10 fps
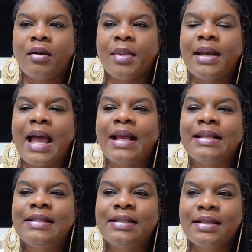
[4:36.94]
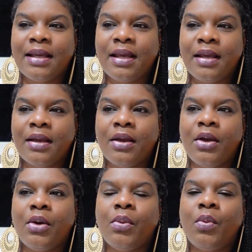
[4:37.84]
And I could see
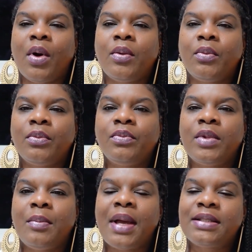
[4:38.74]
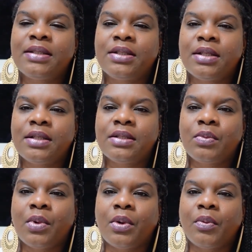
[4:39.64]
what the messages
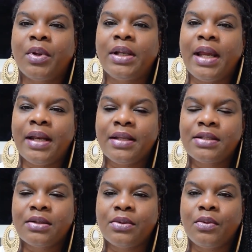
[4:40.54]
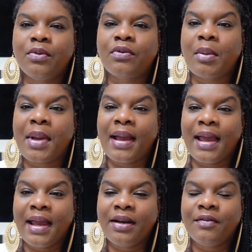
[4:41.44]
were relating to from my
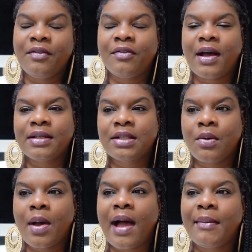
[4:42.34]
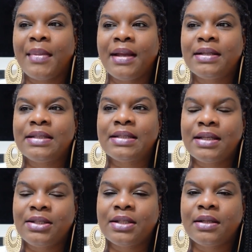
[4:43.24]
Hand of Ifa. So I made a
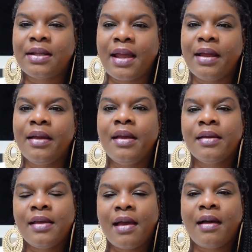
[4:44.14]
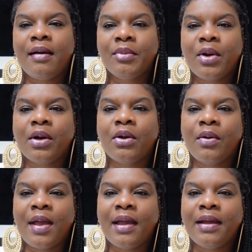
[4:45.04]
decision that, yeah, I'm gonna
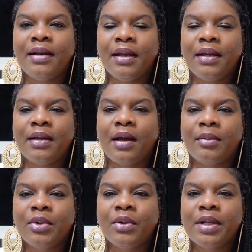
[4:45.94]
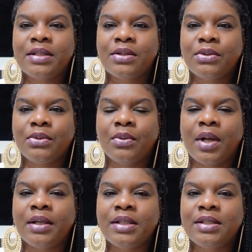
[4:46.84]
go ahead and I'm going to
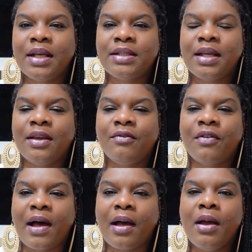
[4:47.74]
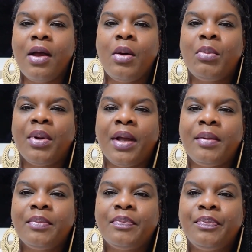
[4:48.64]
initiate to Ifa. But
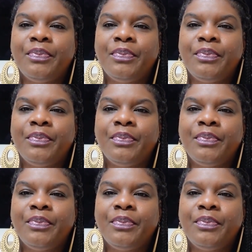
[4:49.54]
